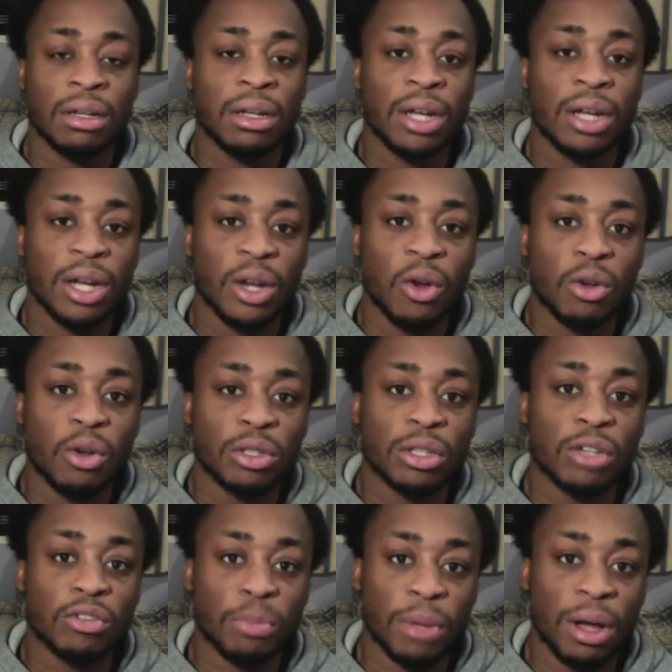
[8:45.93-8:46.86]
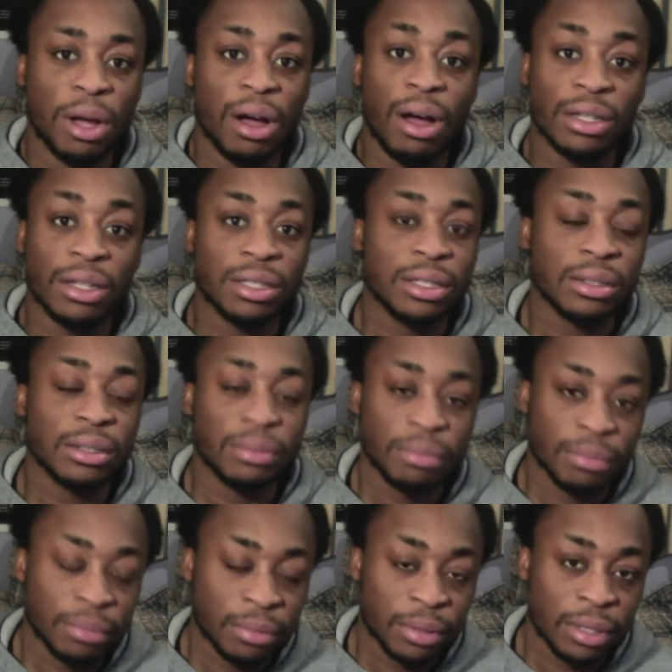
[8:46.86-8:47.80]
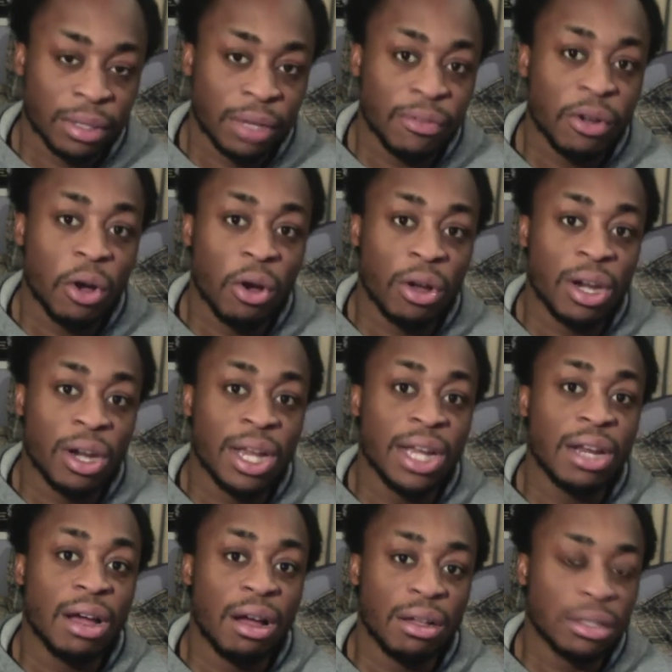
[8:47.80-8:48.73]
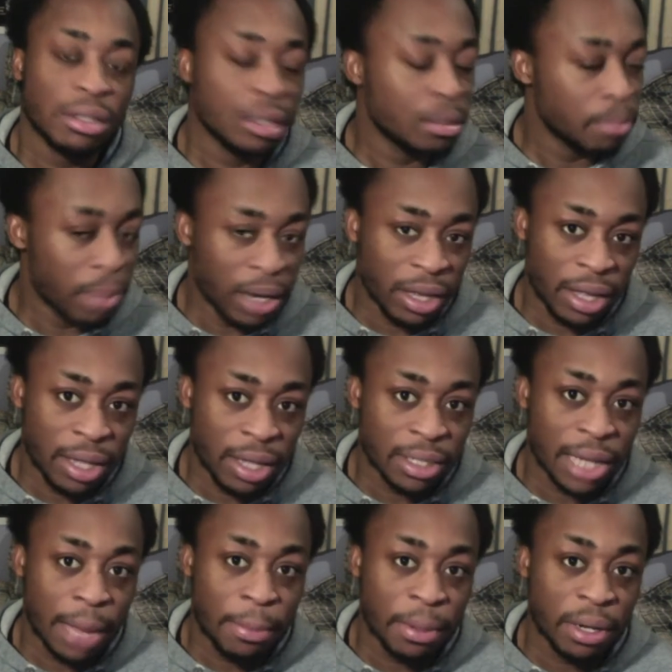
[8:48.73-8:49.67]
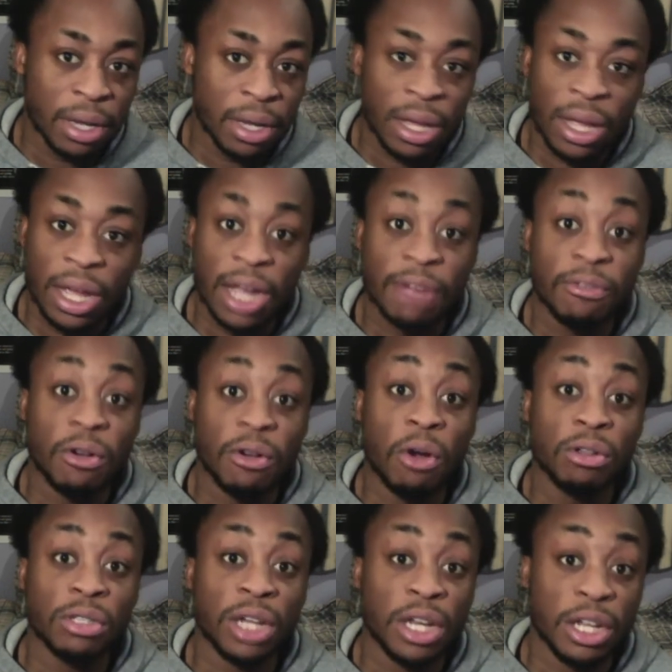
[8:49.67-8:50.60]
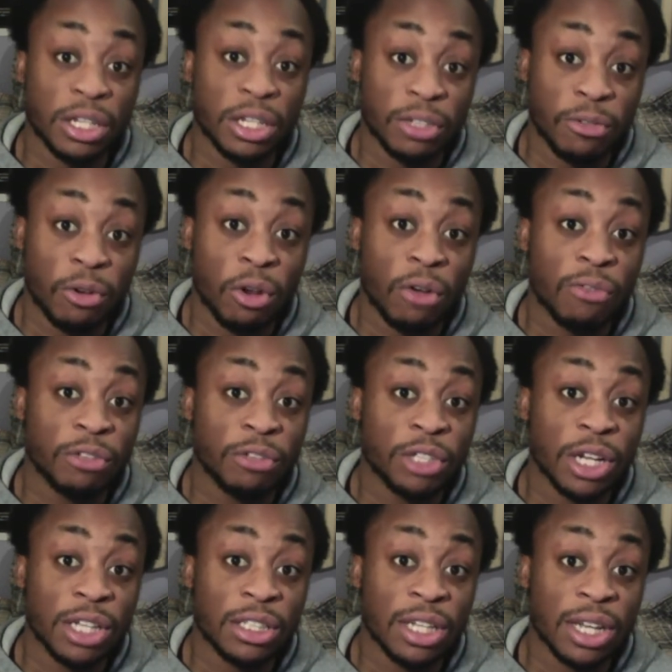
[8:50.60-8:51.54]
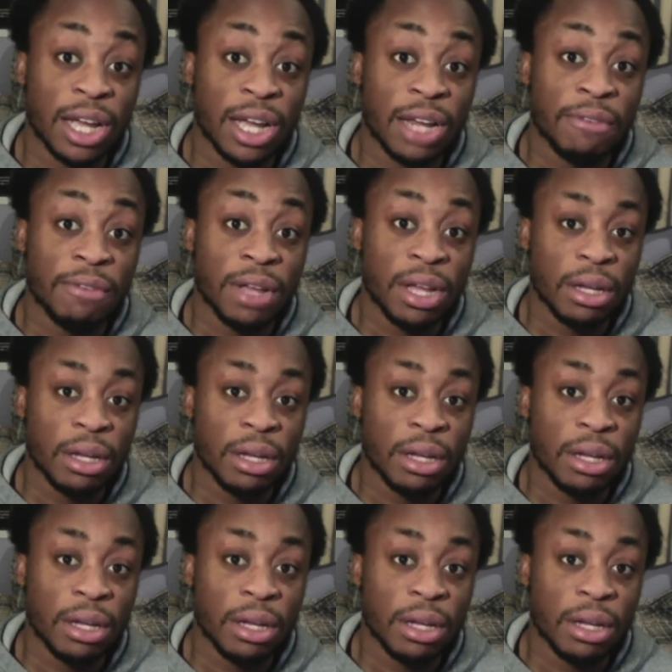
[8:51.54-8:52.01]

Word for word: It all starts from your heart. If you got a clean heart, many things happen. If not, and it's full of jealousy and envy,